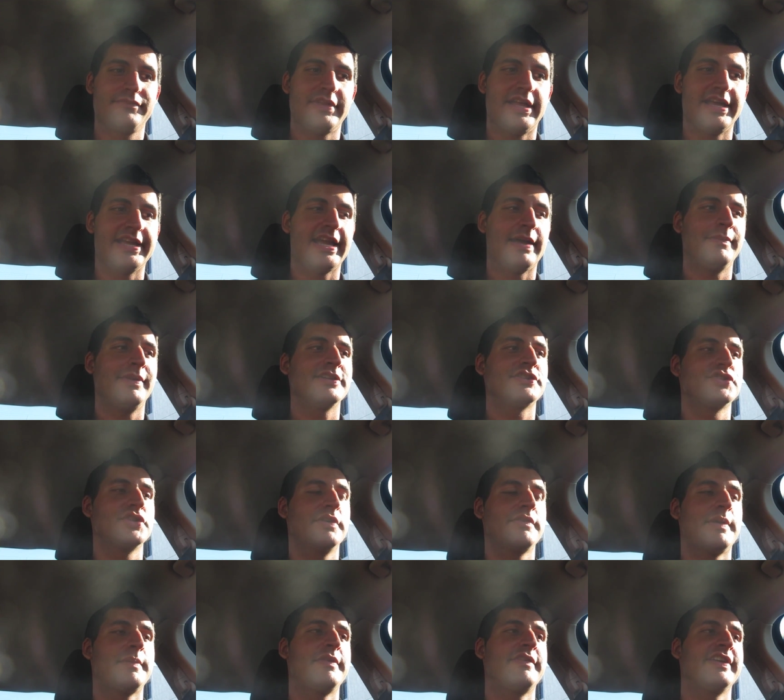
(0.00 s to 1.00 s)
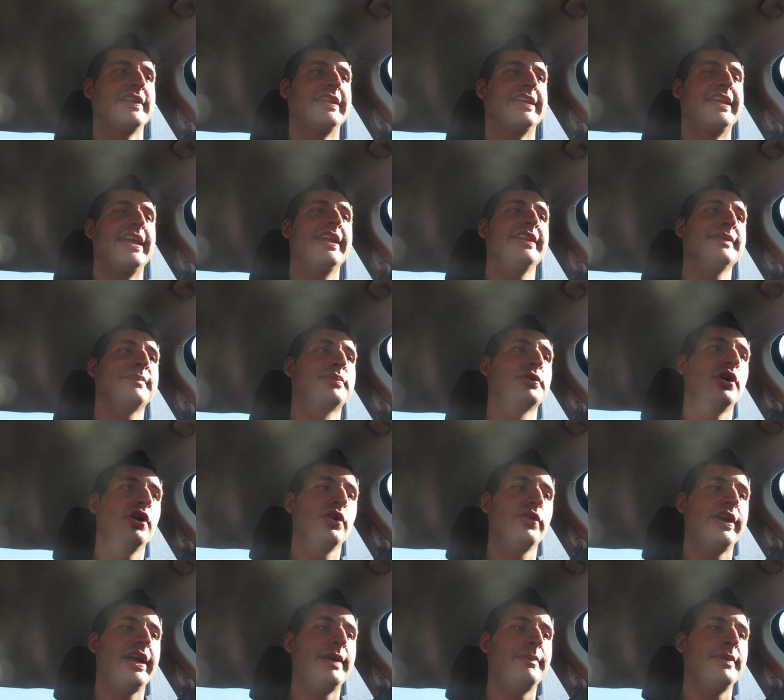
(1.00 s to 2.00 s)
Like, I'm not sure if I'm even gonna get in the
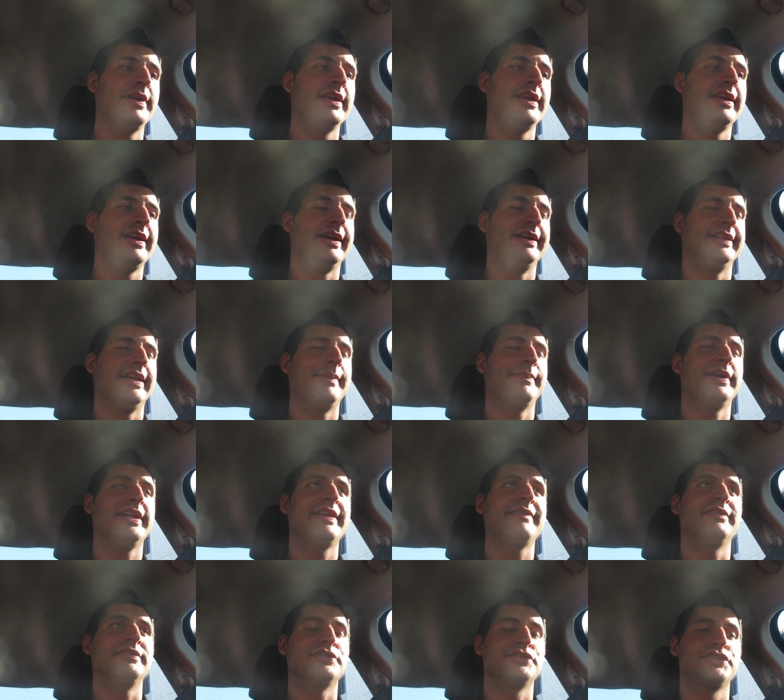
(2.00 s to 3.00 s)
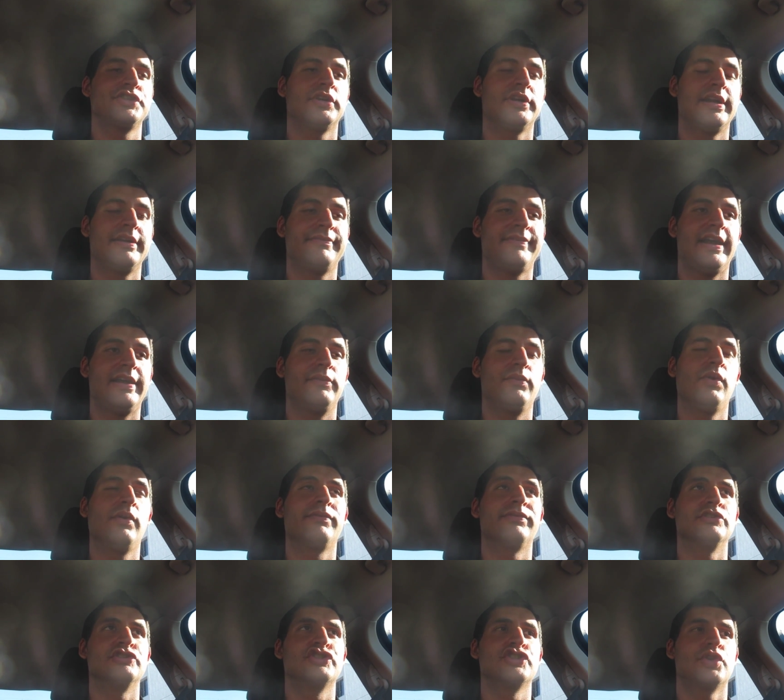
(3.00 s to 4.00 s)
program, and I'm not even sure if I will
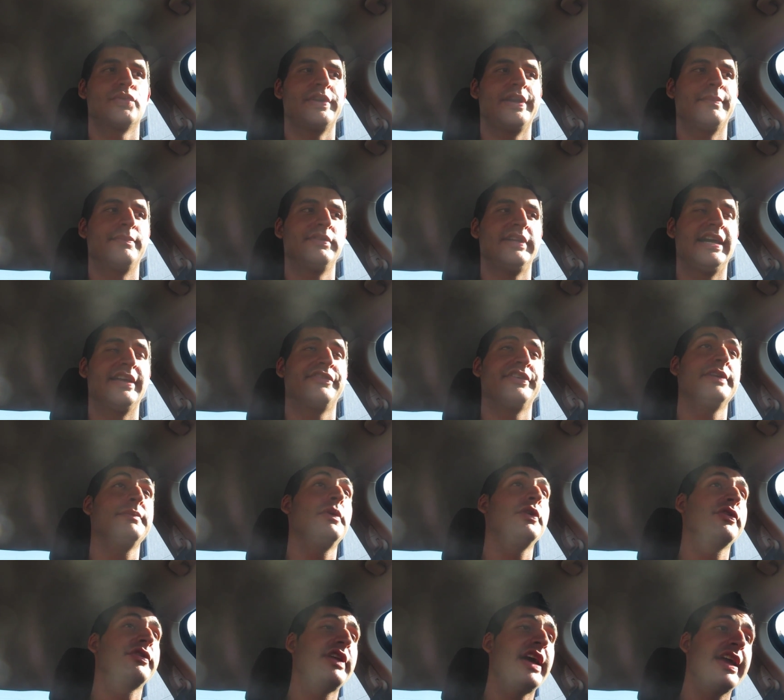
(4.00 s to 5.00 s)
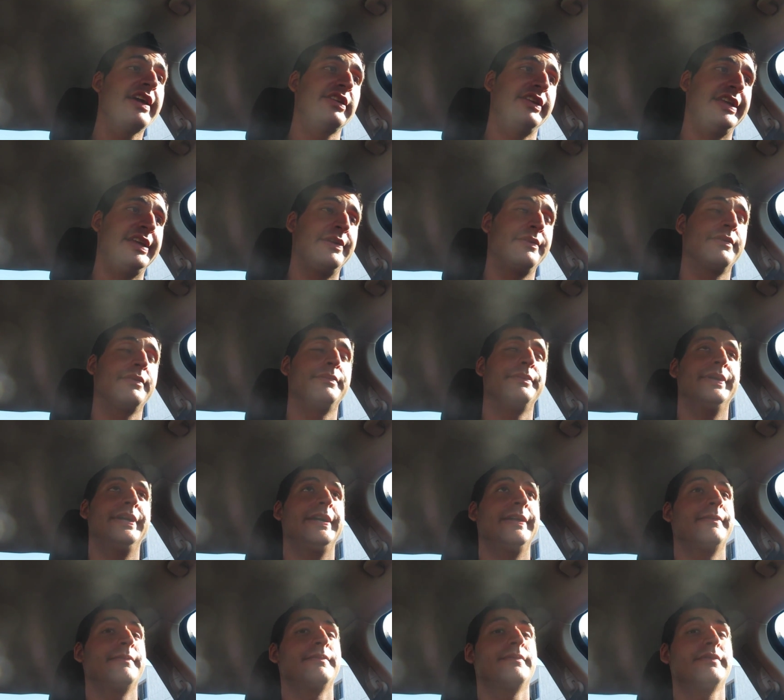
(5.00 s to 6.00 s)
for sure reapply. I said most likely,
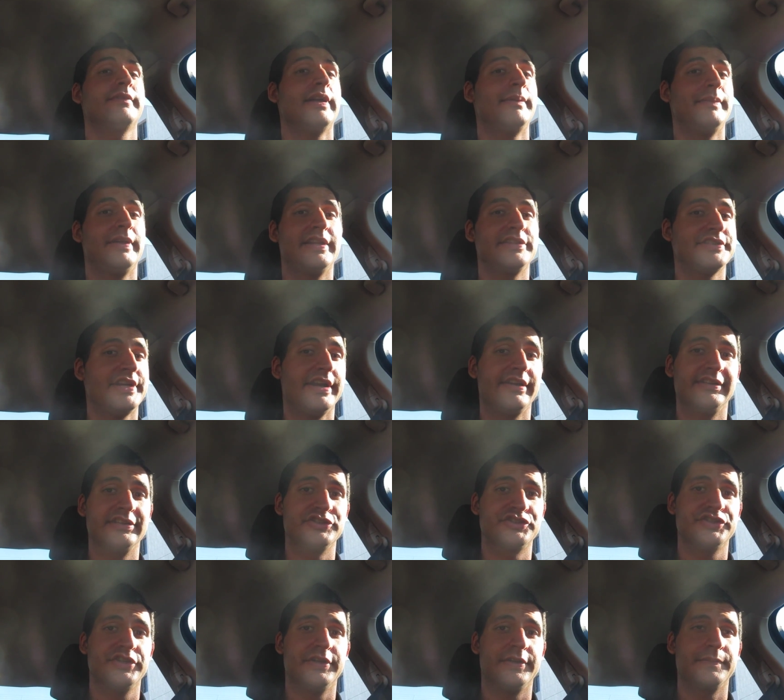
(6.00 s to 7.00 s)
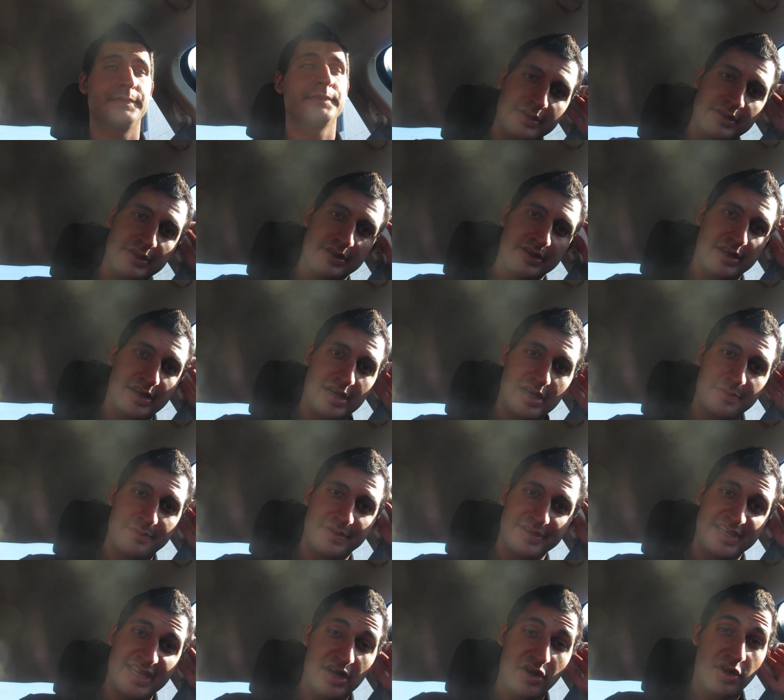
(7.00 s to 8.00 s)
but I'm not entirely sure. Uh,
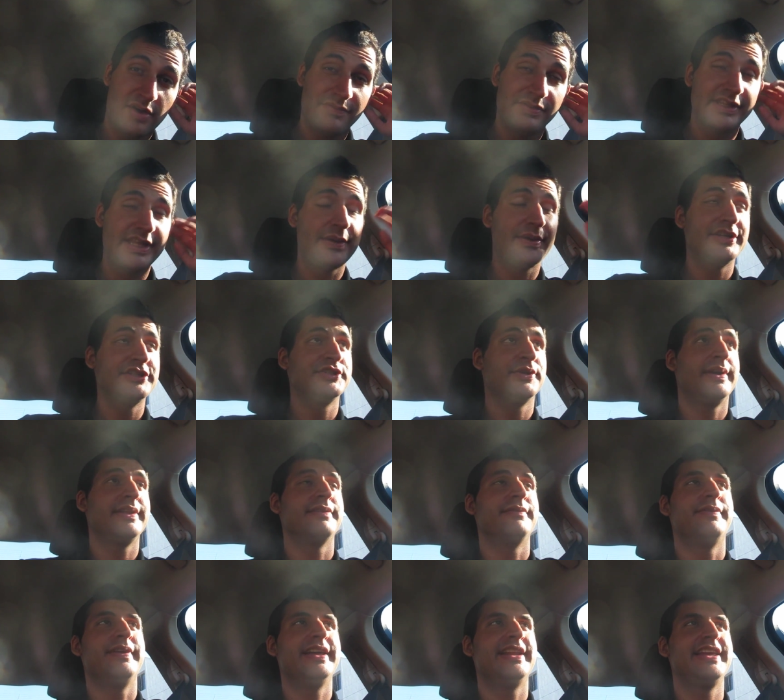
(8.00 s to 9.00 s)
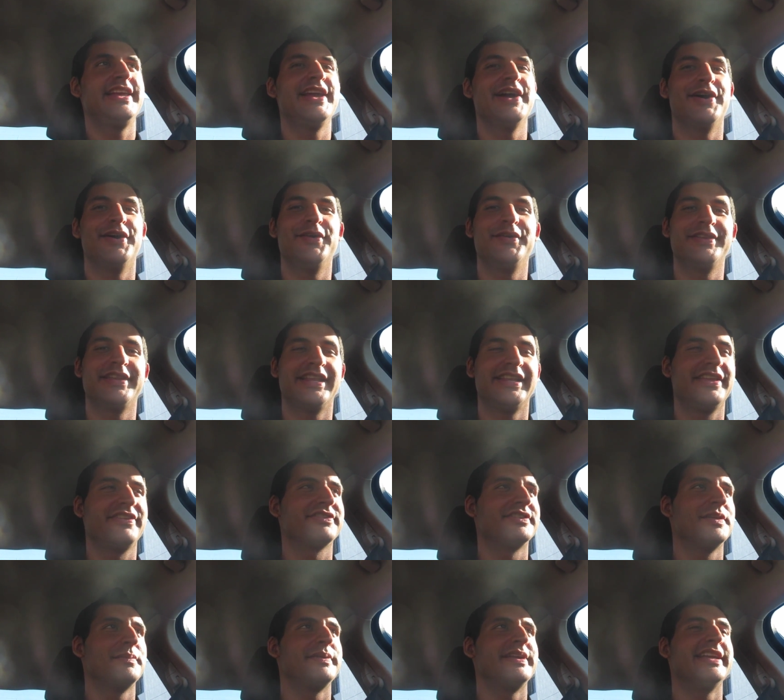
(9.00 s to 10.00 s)
but yeah, hopefully you enjoy the video, and at
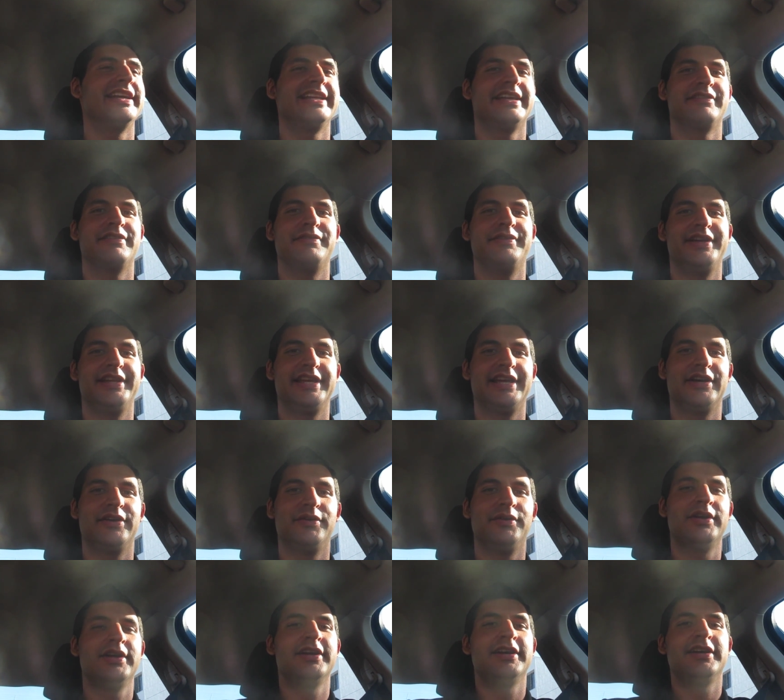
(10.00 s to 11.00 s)
least in the beginning of the video.